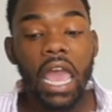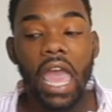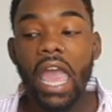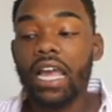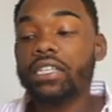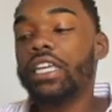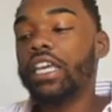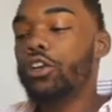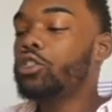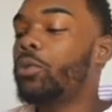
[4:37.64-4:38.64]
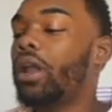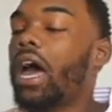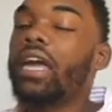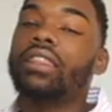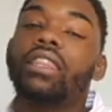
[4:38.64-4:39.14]
and here's what
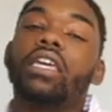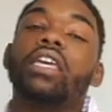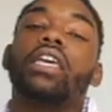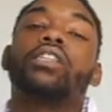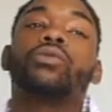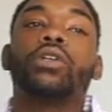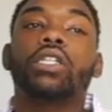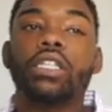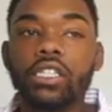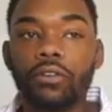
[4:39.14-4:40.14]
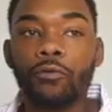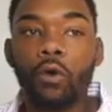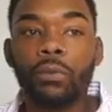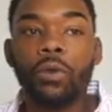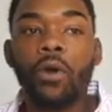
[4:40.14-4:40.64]
I think is realistic
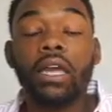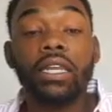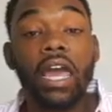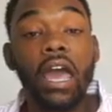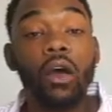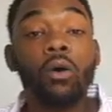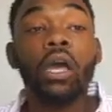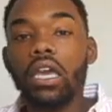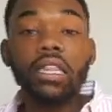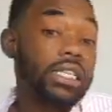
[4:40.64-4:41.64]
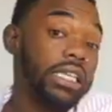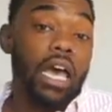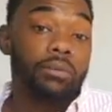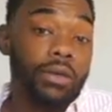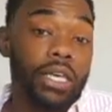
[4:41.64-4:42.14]
for me right now in the
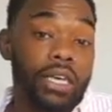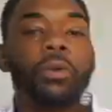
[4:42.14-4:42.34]
time being.